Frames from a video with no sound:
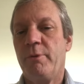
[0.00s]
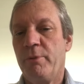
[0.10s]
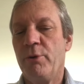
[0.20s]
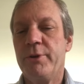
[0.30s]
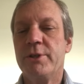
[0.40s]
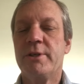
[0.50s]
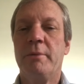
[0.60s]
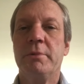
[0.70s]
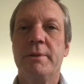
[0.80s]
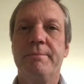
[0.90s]
for both the
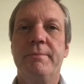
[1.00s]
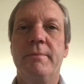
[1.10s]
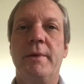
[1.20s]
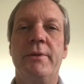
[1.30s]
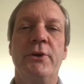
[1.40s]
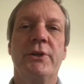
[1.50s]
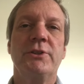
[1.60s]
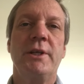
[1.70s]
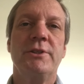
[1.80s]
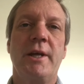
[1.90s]
Assembly and the New York
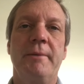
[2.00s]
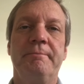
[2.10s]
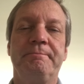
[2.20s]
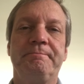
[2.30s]
State Senate.